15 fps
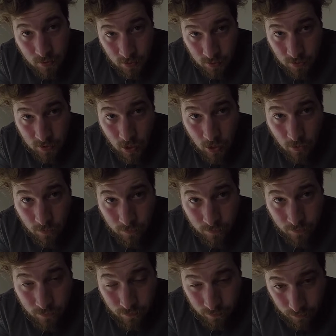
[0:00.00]
So,
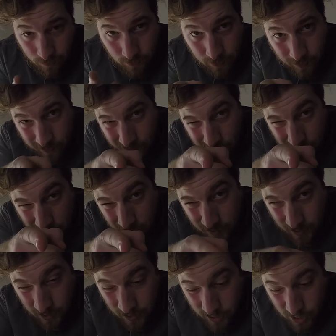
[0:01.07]
let's
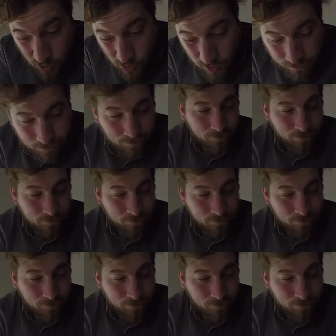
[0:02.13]
get to it.